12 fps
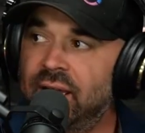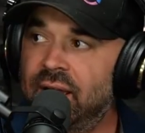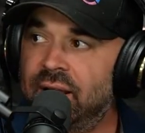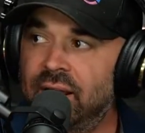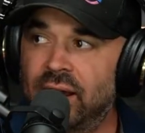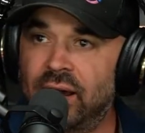
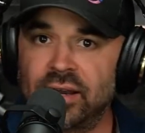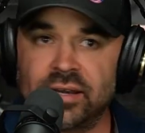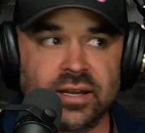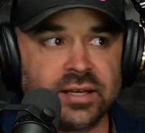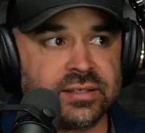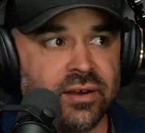and
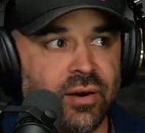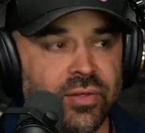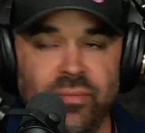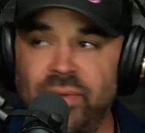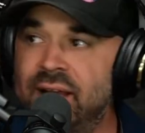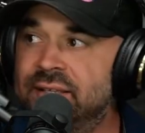undoes all
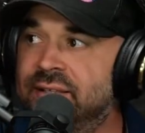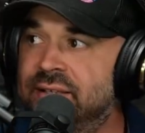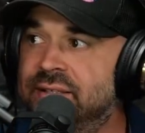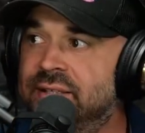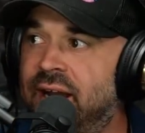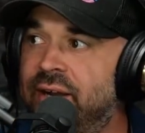the mess the
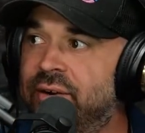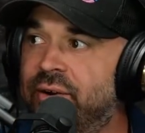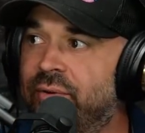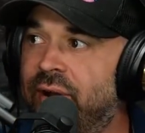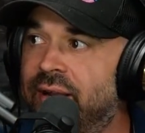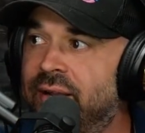designer
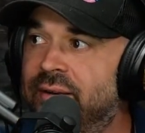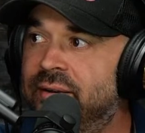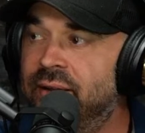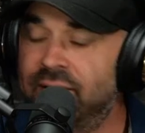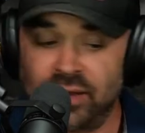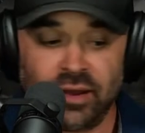created,
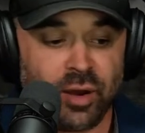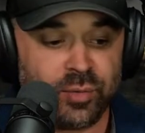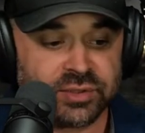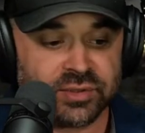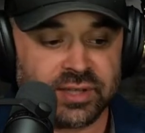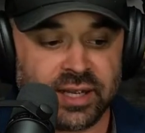and they
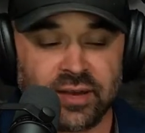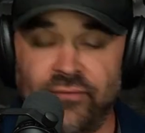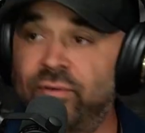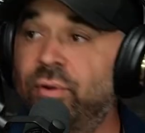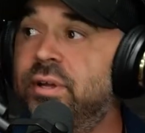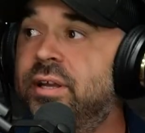almost will take a
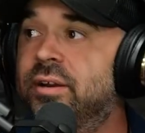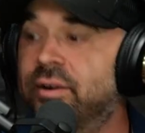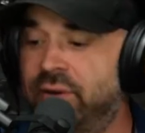full year.